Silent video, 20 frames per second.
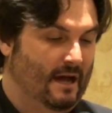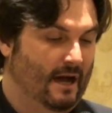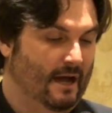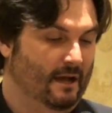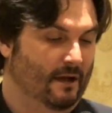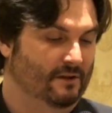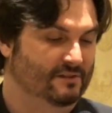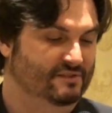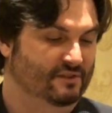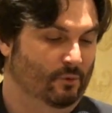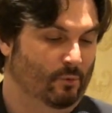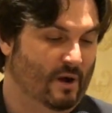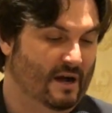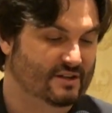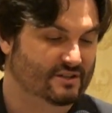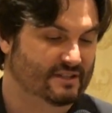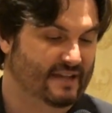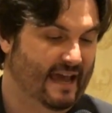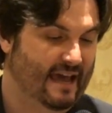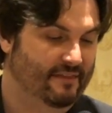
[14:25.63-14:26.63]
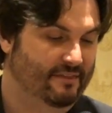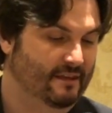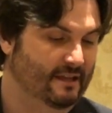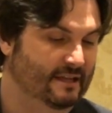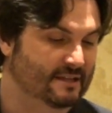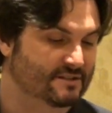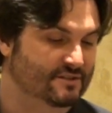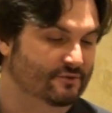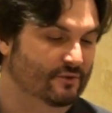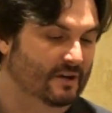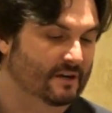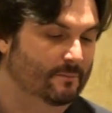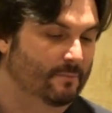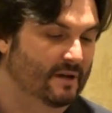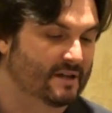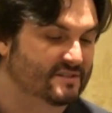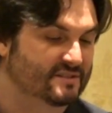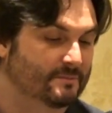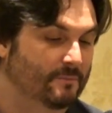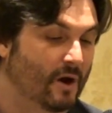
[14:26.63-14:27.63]
I also watched Kathy get struck
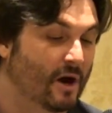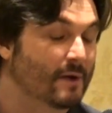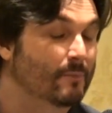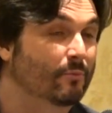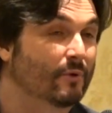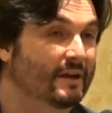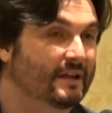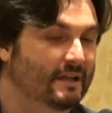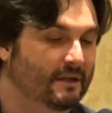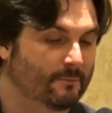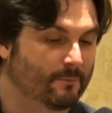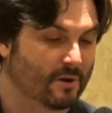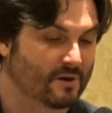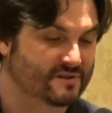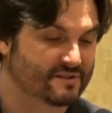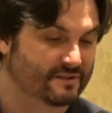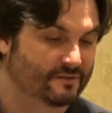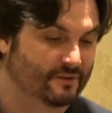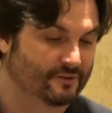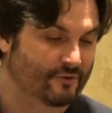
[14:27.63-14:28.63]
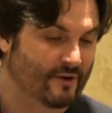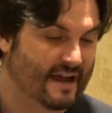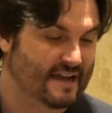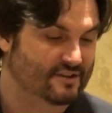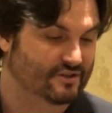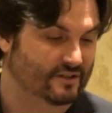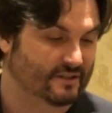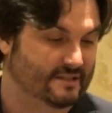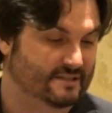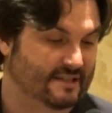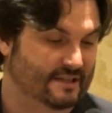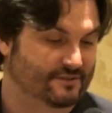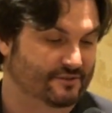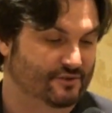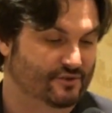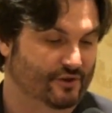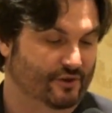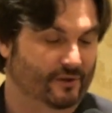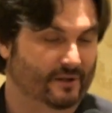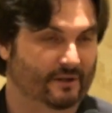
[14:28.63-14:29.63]
by some heartbreaking personal tragedies as
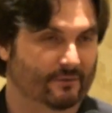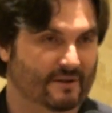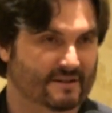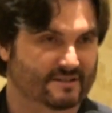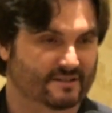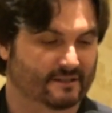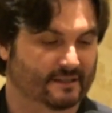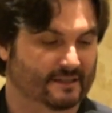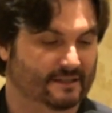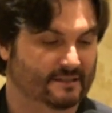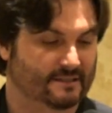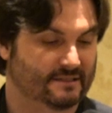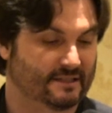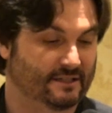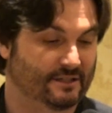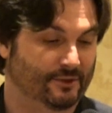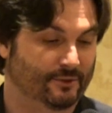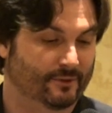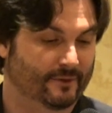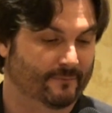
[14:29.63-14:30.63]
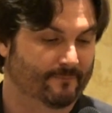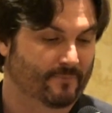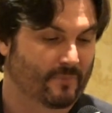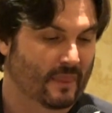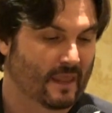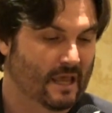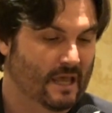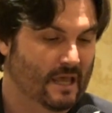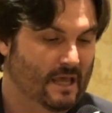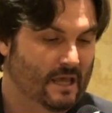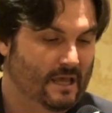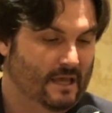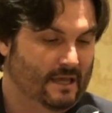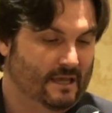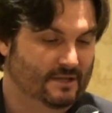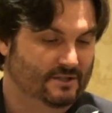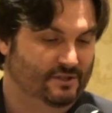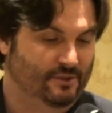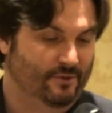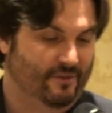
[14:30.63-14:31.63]
her journey in wrestling continued.
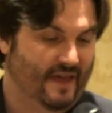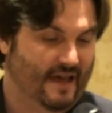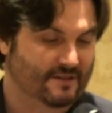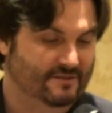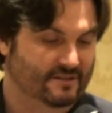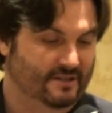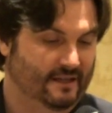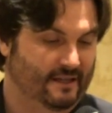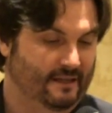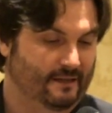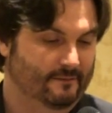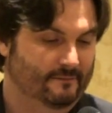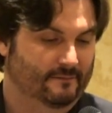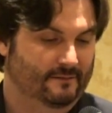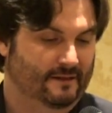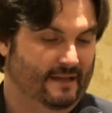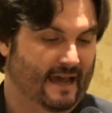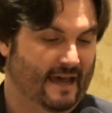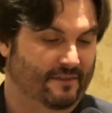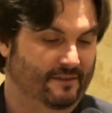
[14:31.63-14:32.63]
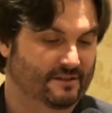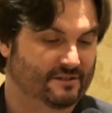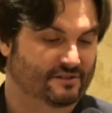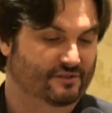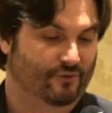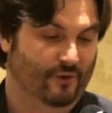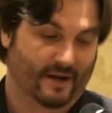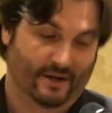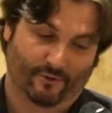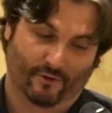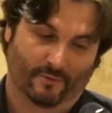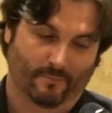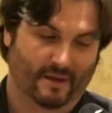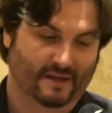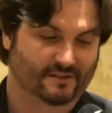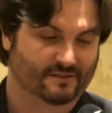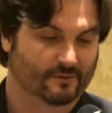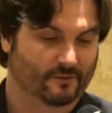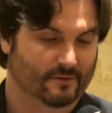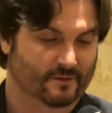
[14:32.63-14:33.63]
In 2008, Kathy's trainer and
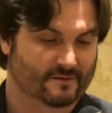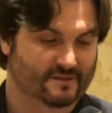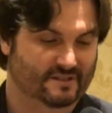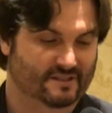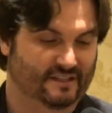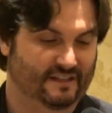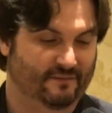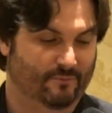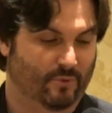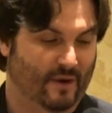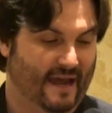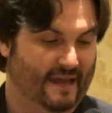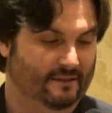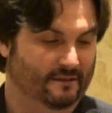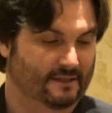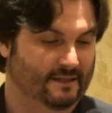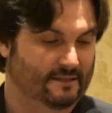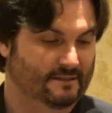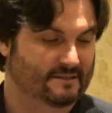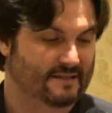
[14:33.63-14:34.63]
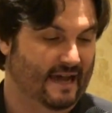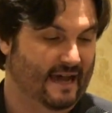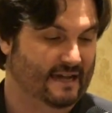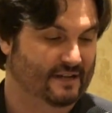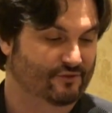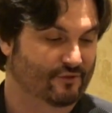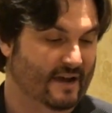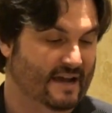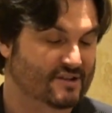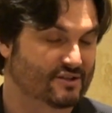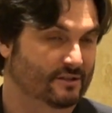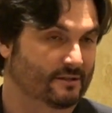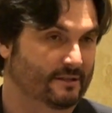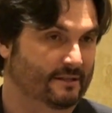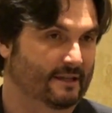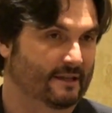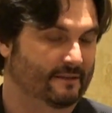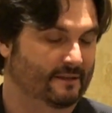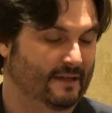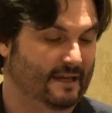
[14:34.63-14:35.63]
mentor, Steve Bradley, died
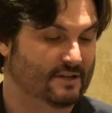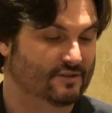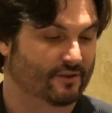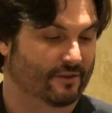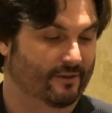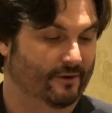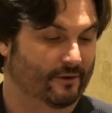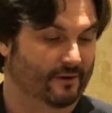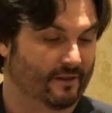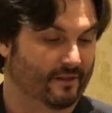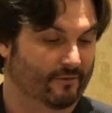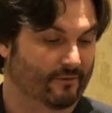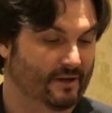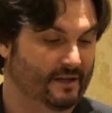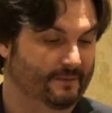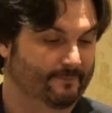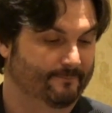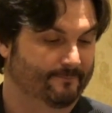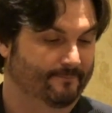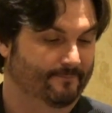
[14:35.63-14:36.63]
tragically at the age of 33.